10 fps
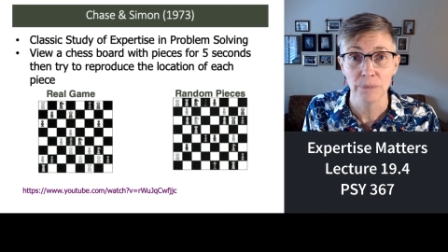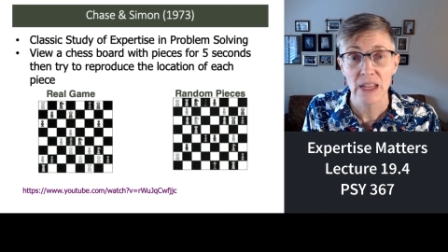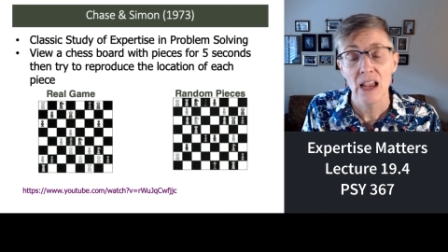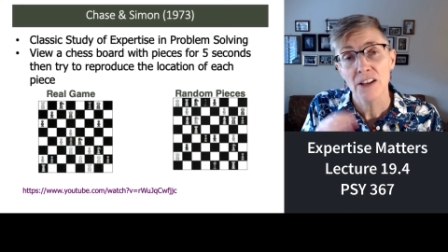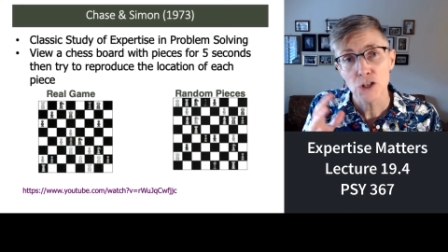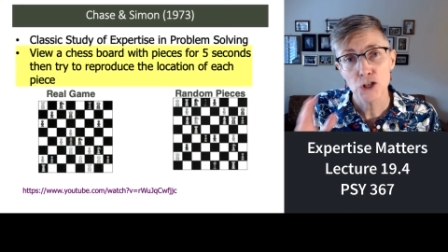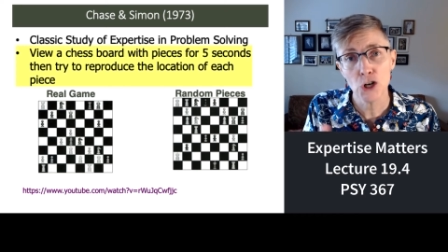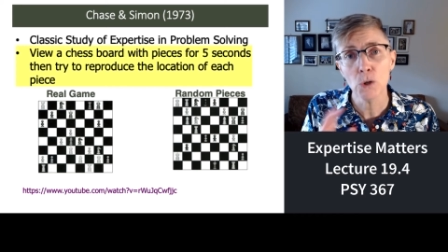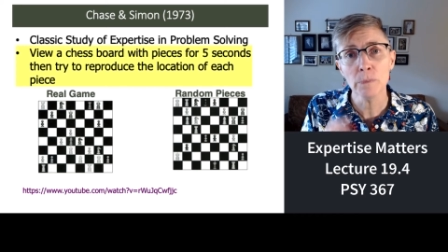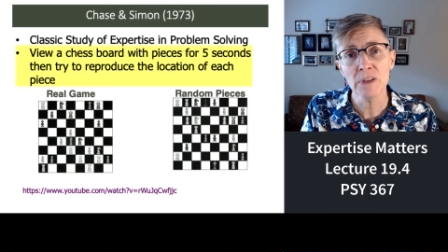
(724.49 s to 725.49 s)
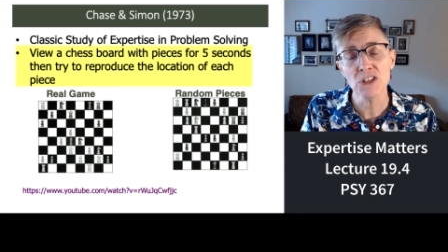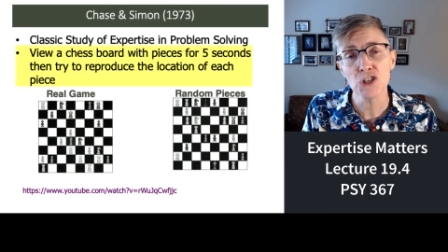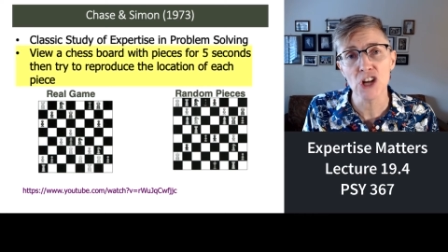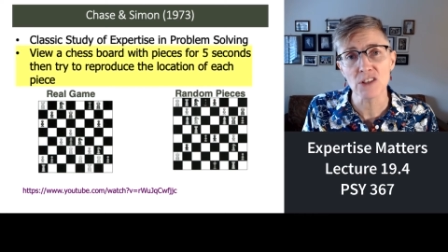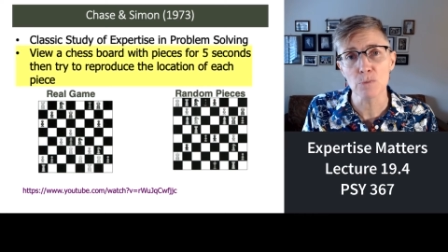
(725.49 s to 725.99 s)
And you show them this
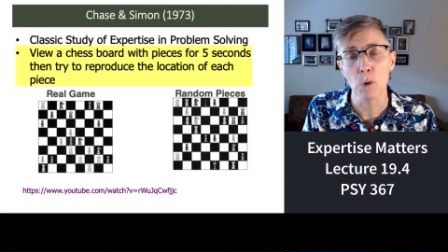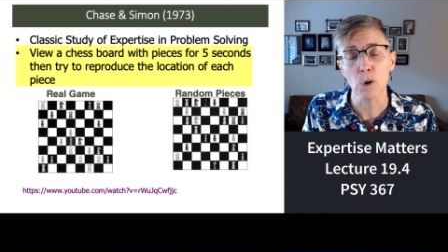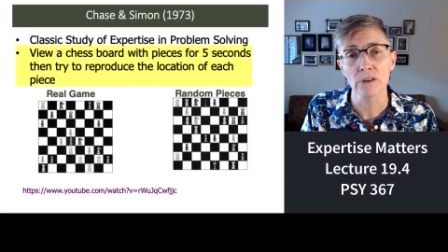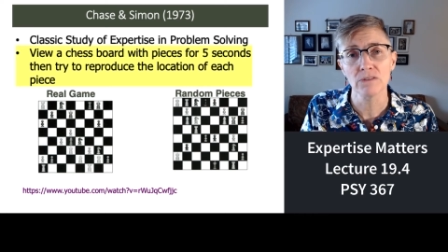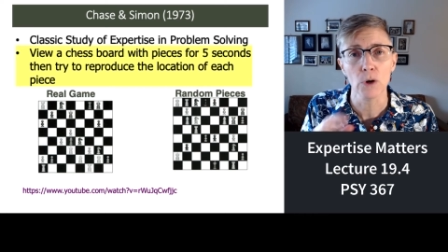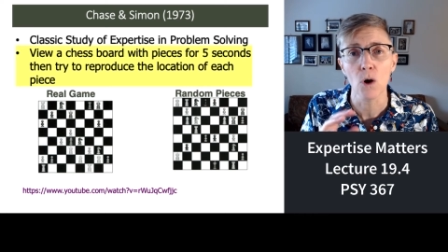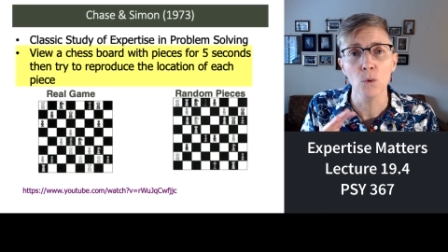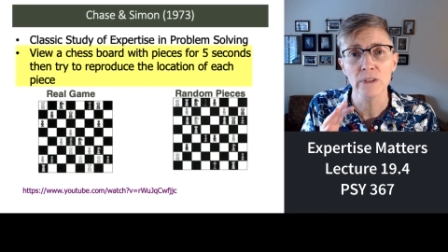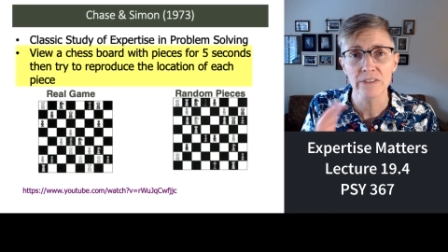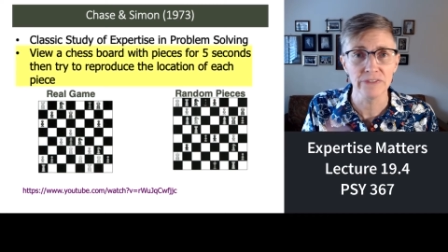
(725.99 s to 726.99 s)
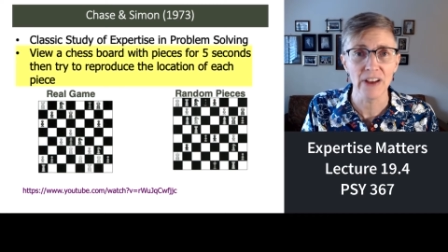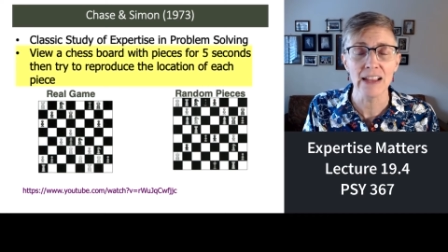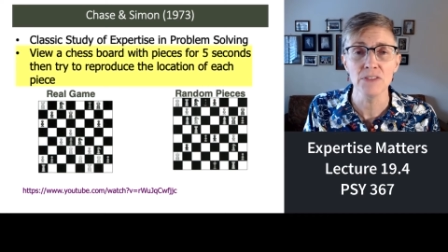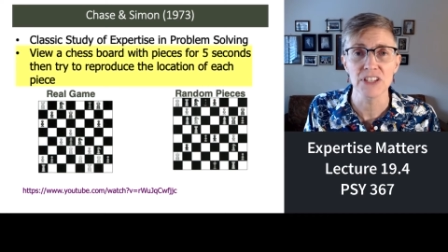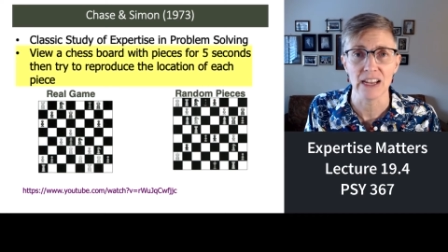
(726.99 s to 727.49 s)
chessboard for only five
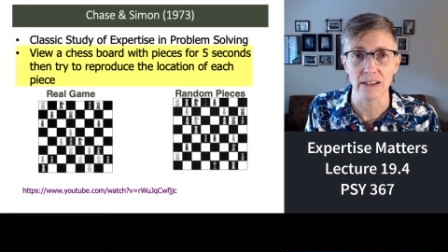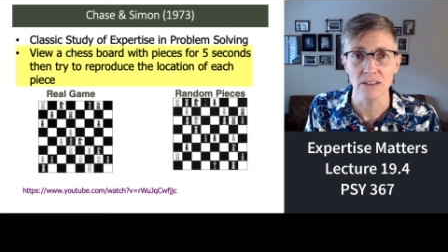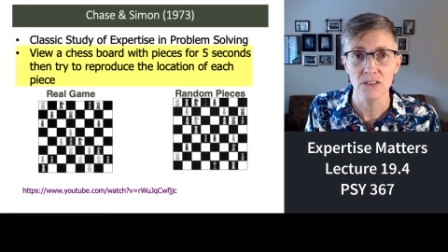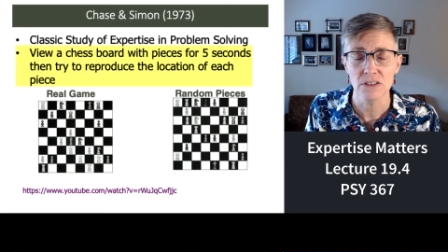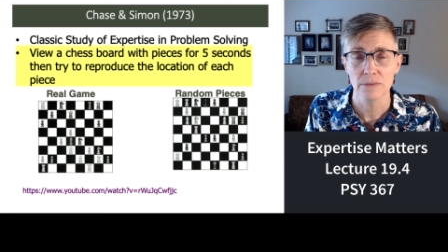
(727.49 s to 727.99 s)
seconds.